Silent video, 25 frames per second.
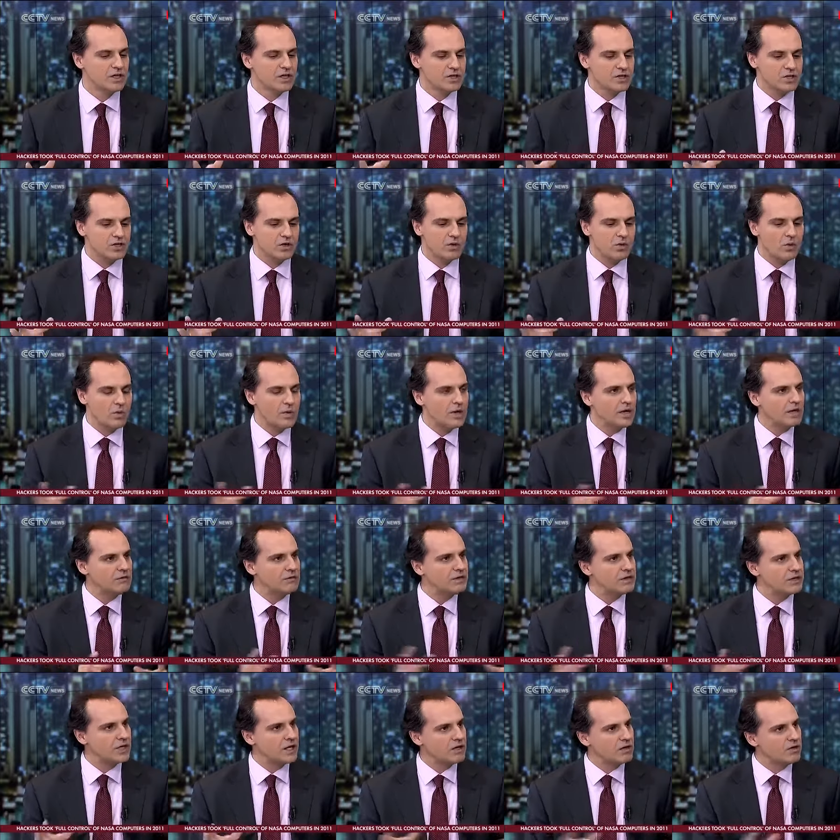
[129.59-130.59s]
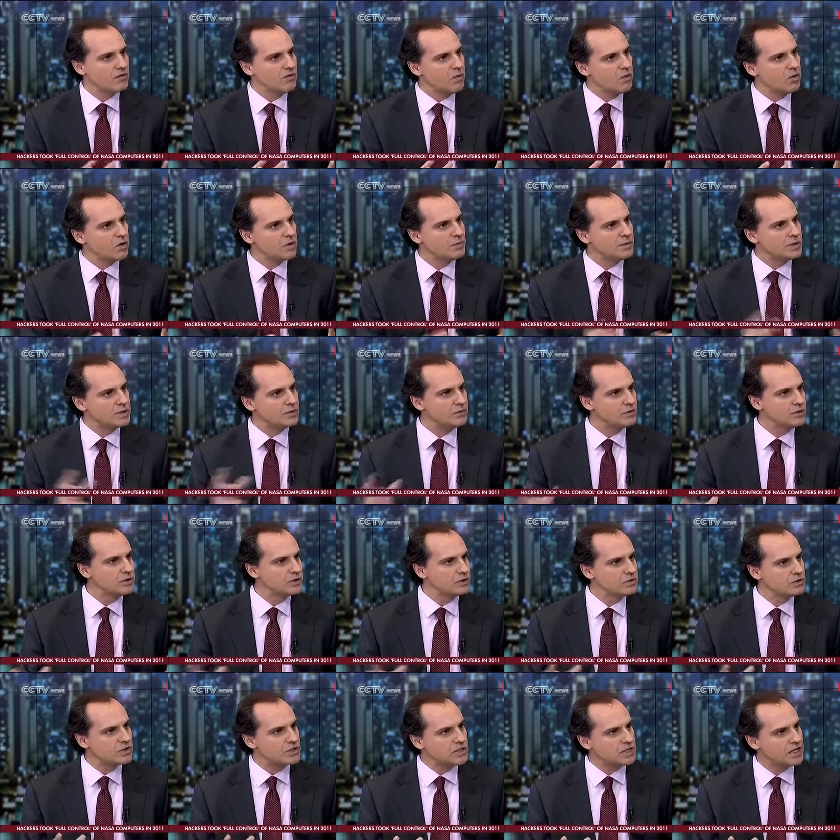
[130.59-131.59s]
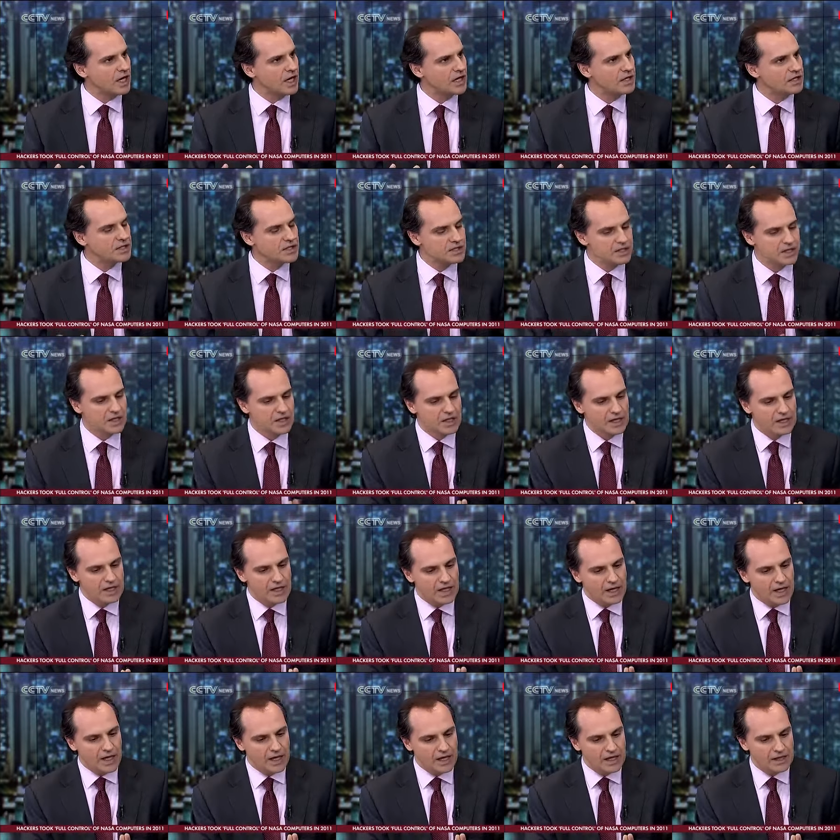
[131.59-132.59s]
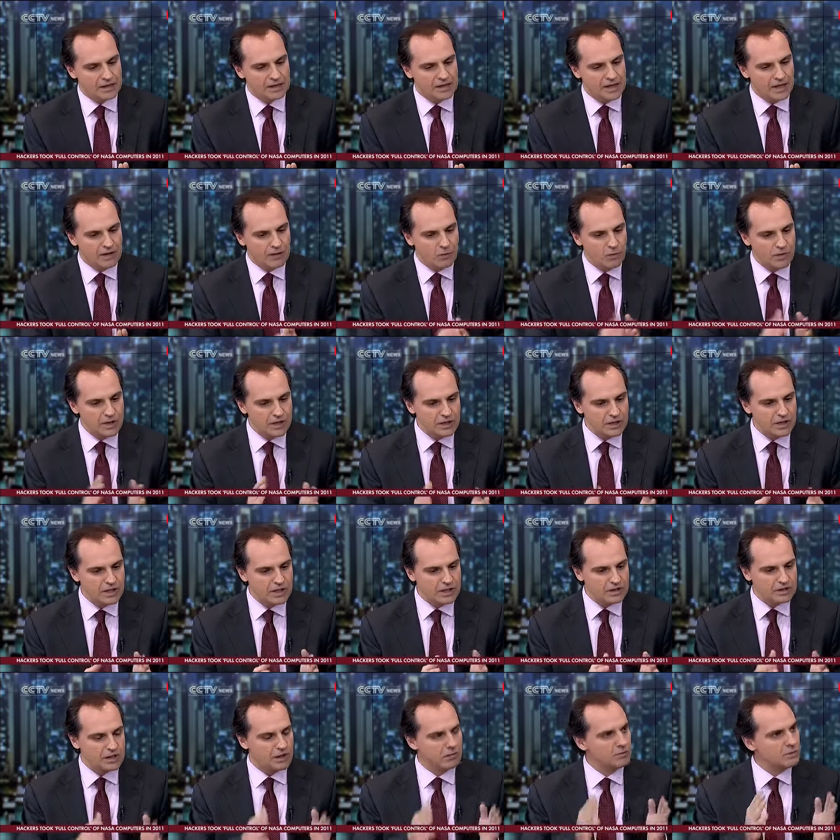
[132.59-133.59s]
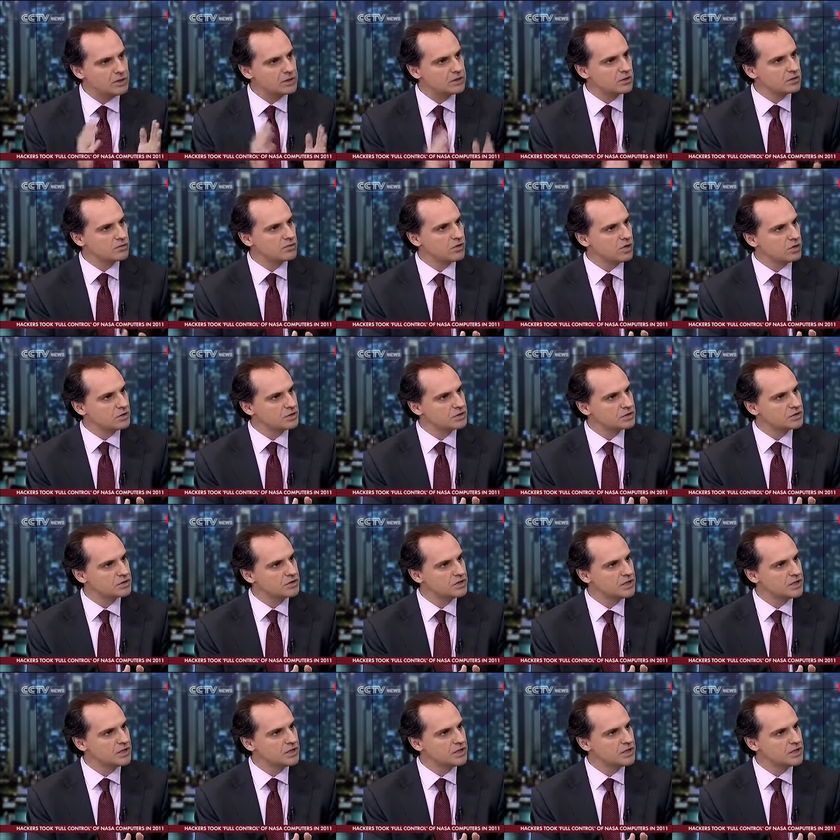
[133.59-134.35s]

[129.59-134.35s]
So we have a tug of war between the two sides, and we need a middle road.